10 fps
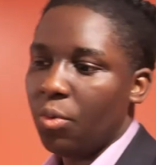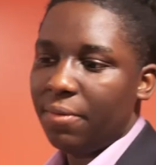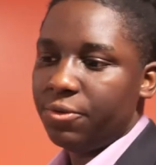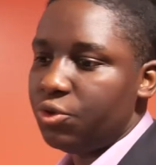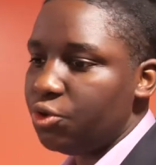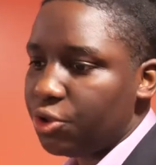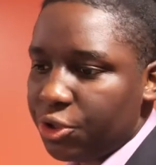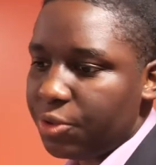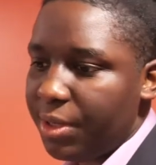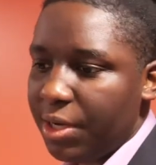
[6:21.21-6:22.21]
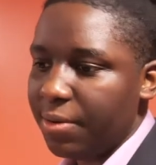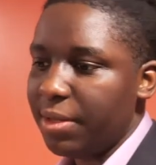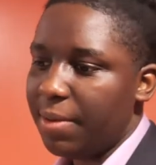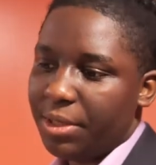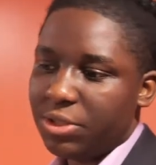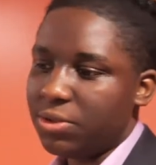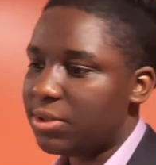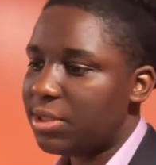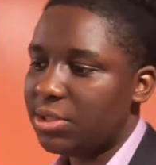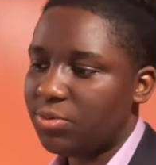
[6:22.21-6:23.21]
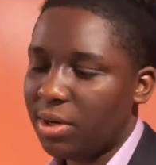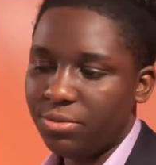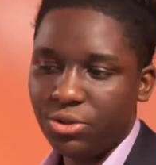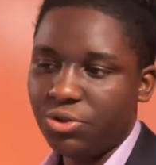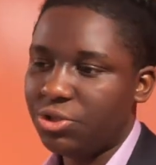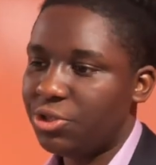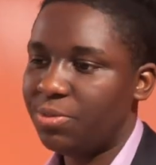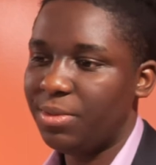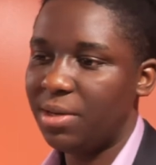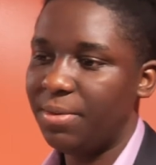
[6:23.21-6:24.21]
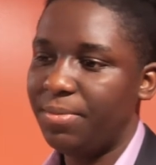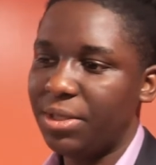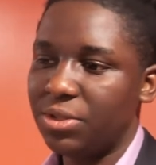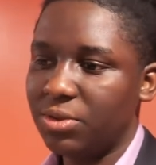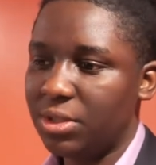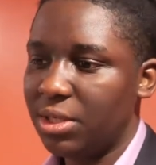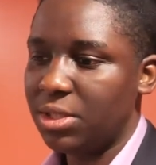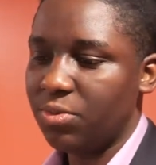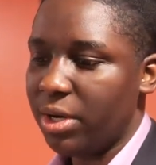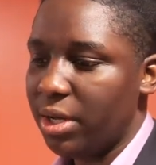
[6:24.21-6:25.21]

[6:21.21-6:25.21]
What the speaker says: Why would you search me up? That makes no sense. Why would you search me up? It makes no sense. Why?